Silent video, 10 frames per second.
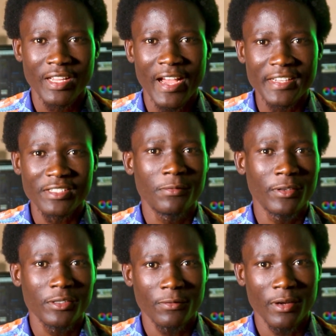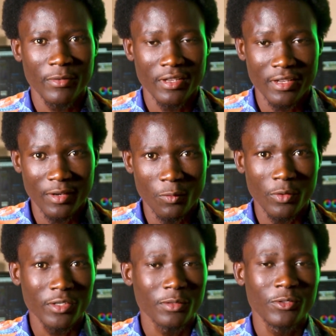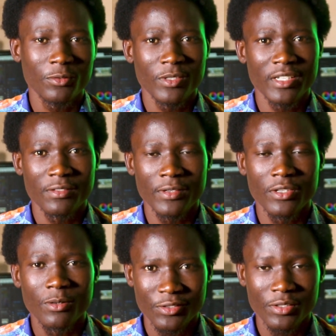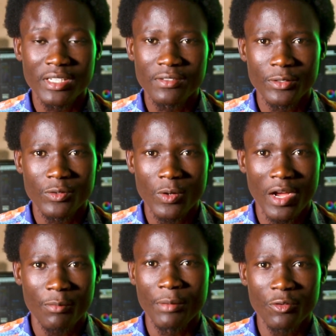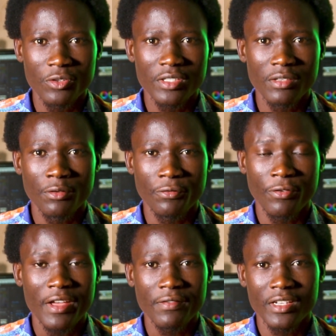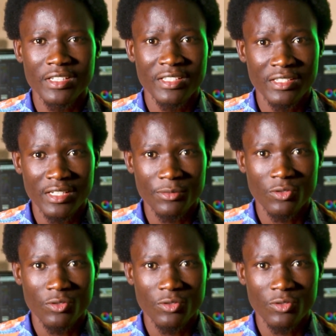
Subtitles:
Hi, Tiflis Farmer here, and welcome to today's video. Today's video, I'm going to give you 5 editing tips